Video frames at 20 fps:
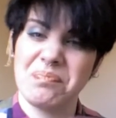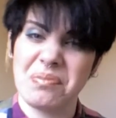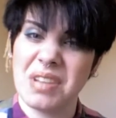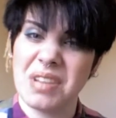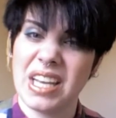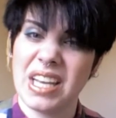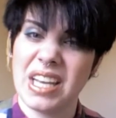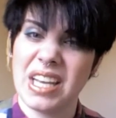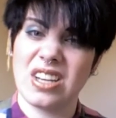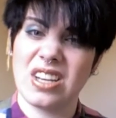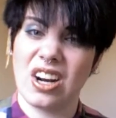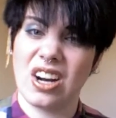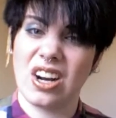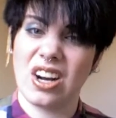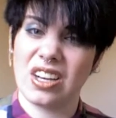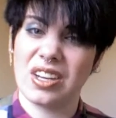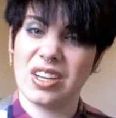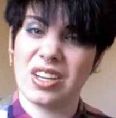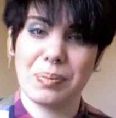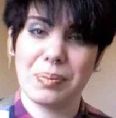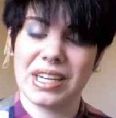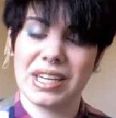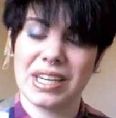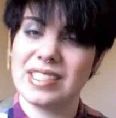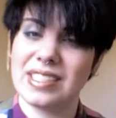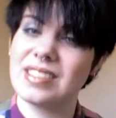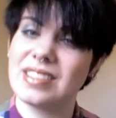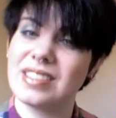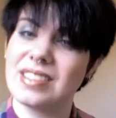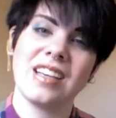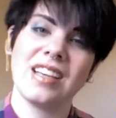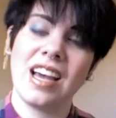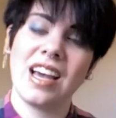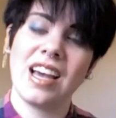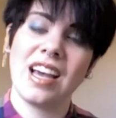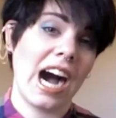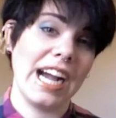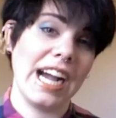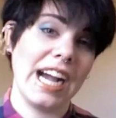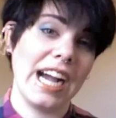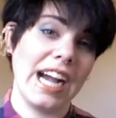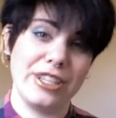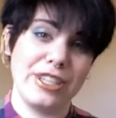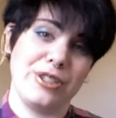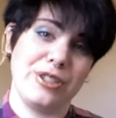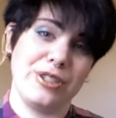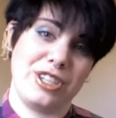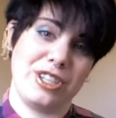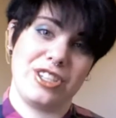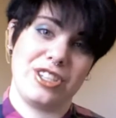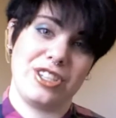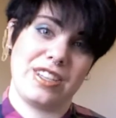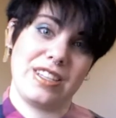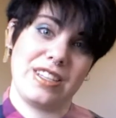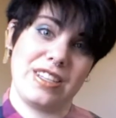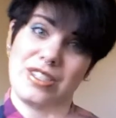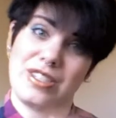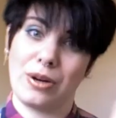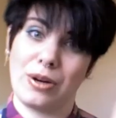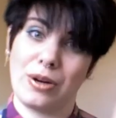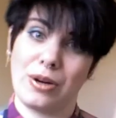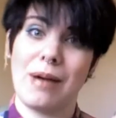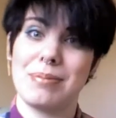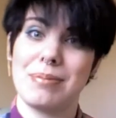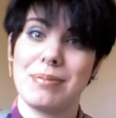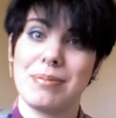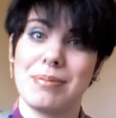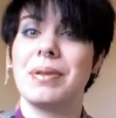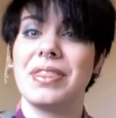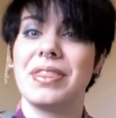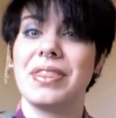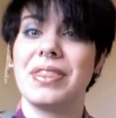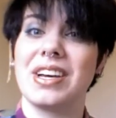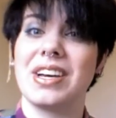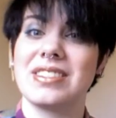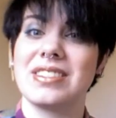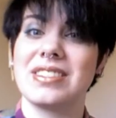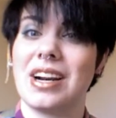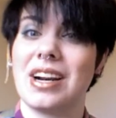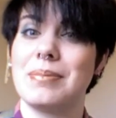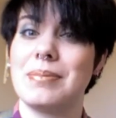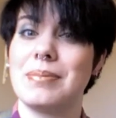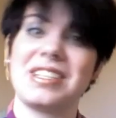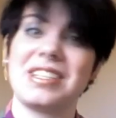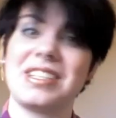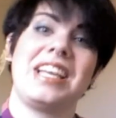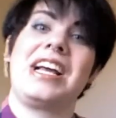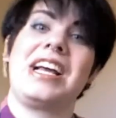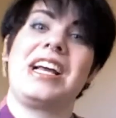it's not good, because I usually just get so wrapped up in things that I'm just like,